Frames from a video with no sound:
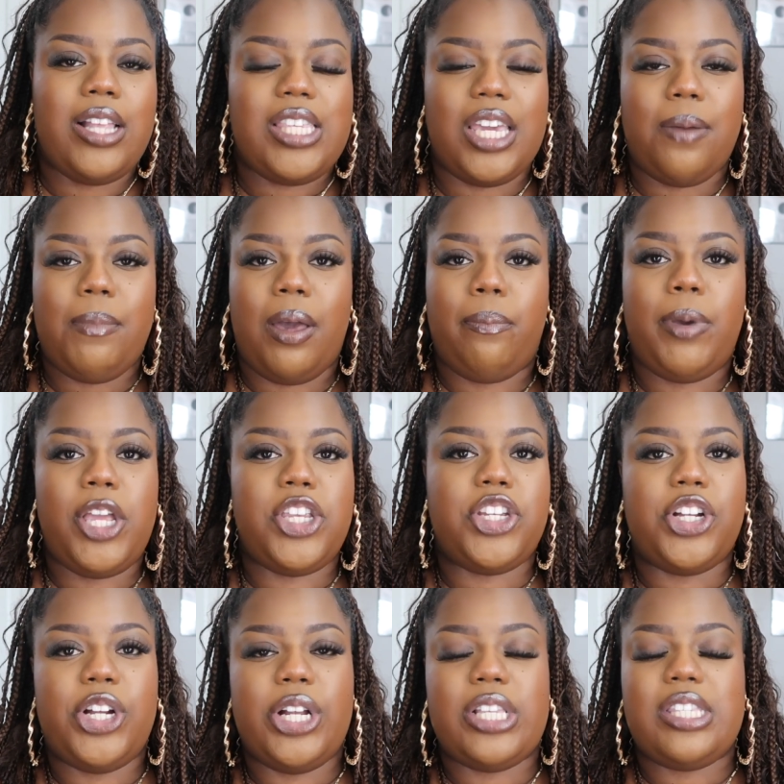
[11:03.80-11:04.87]
take my
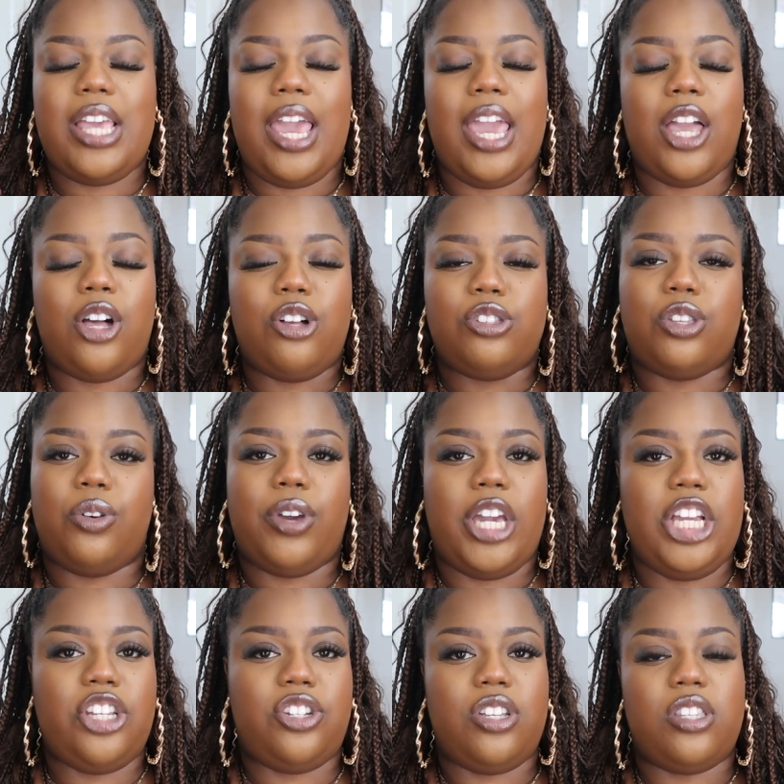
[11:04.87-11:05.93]
pictures, angles,
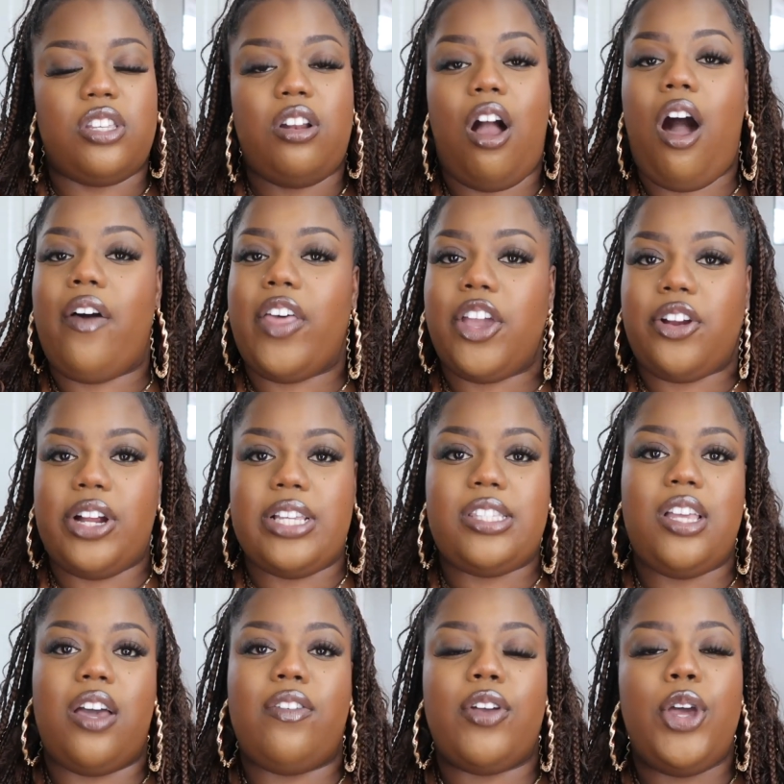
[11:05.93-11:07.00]
locations, and all that great
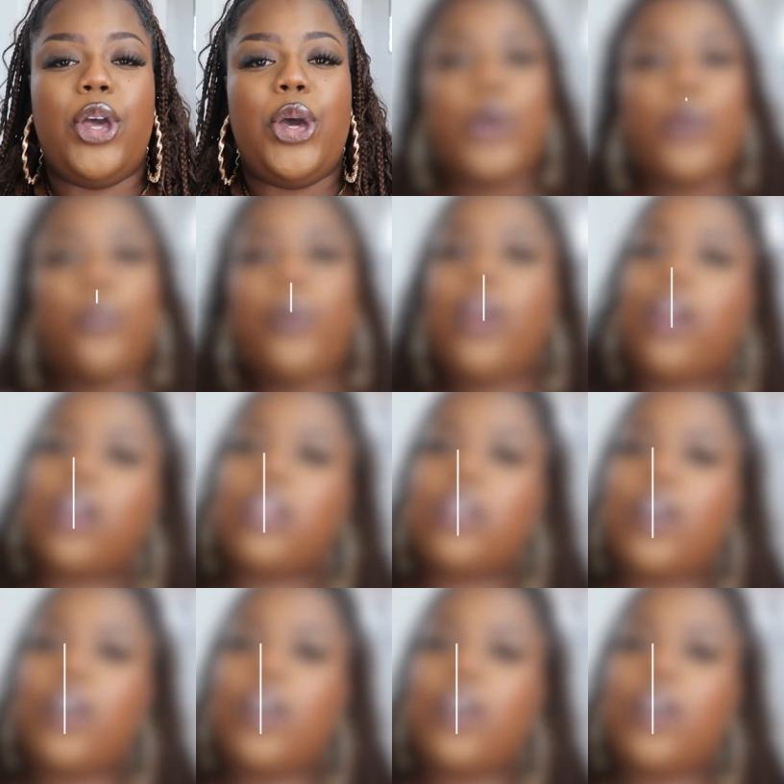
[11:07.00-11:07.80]
stuff, we're gonna